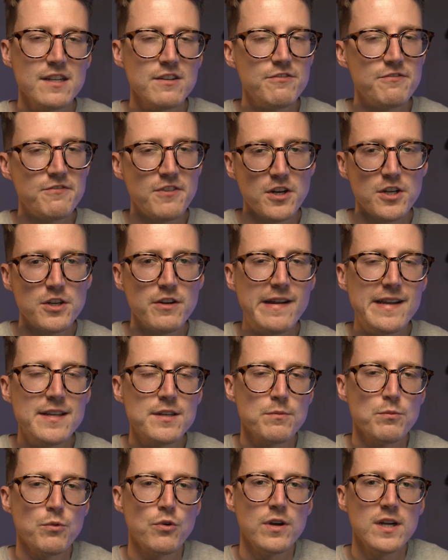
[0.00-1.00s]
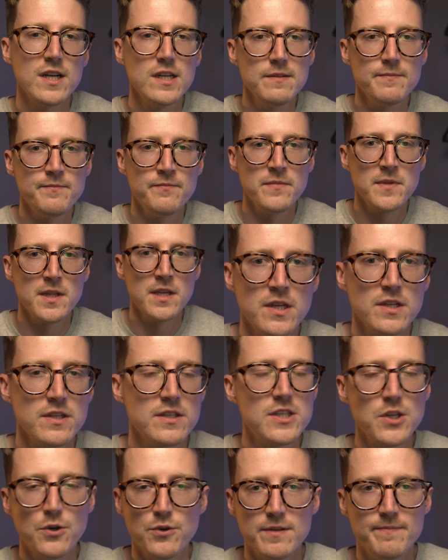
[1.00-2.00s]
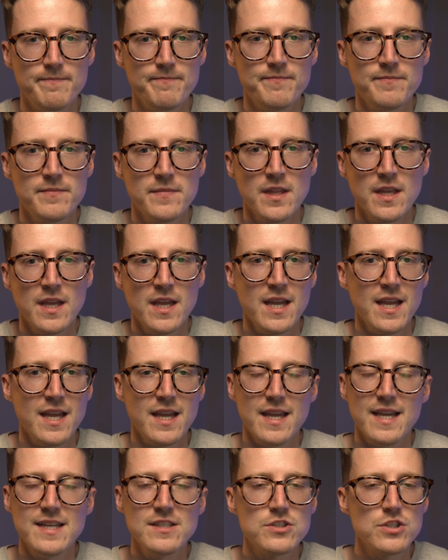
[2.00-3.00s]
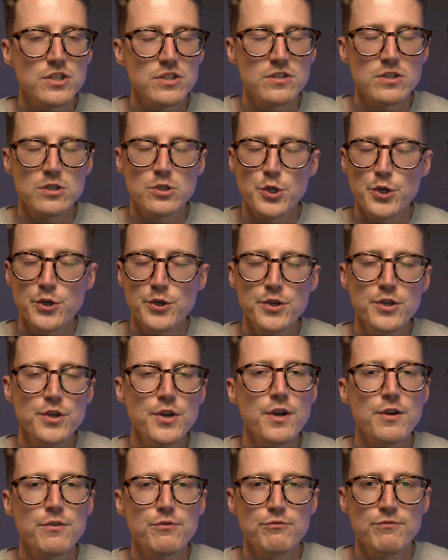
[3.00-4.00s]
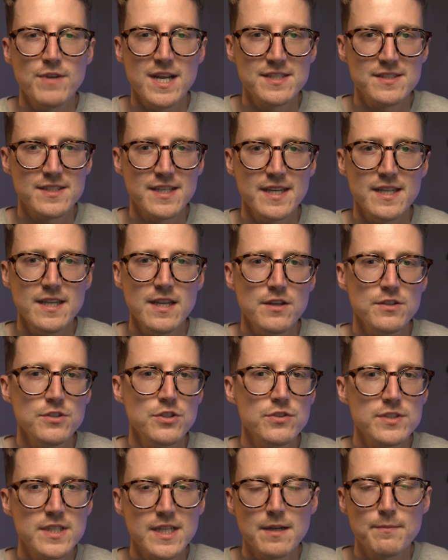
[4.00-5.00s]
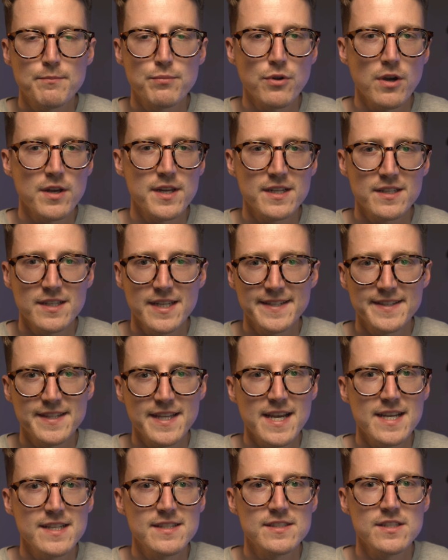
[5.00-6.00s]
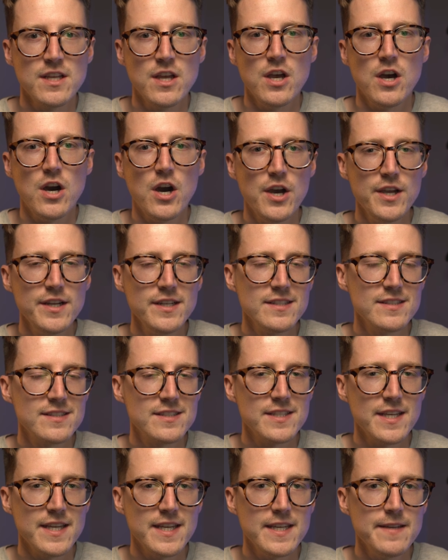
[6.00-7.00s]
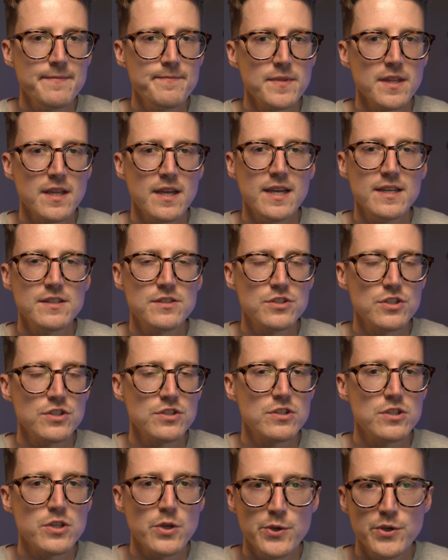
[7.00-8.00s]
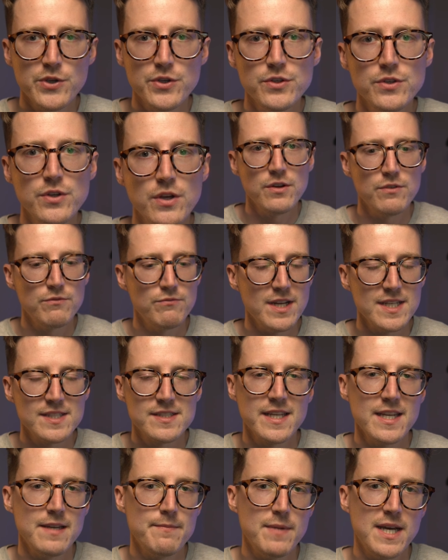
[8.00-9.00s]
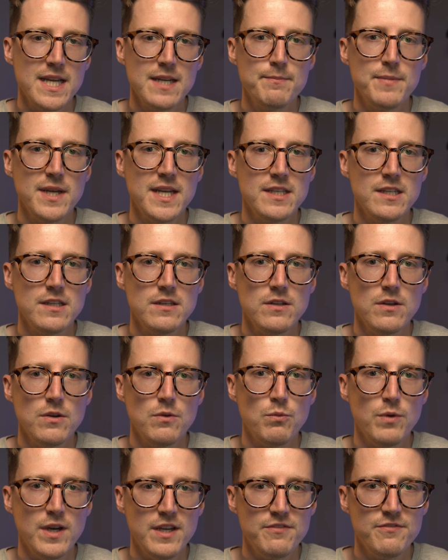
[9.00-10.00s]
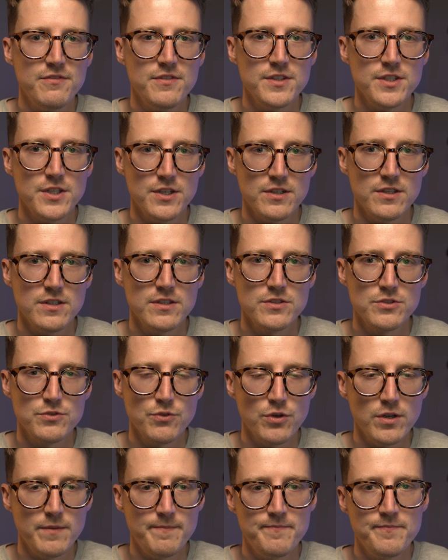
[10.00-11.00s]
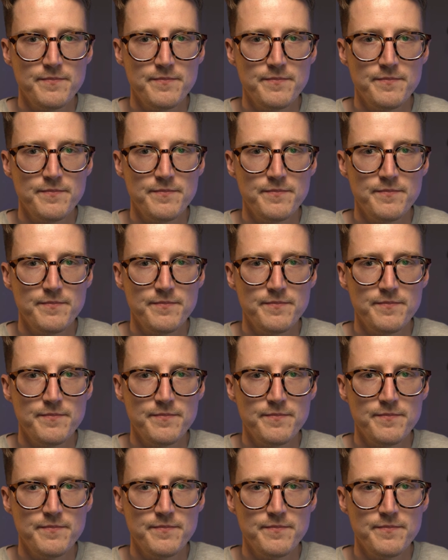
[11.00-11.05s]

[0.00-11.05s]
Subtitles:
further out of water, don't. It's just too risky. Using a product like this out in sea is just too risky in my opinion with your drone.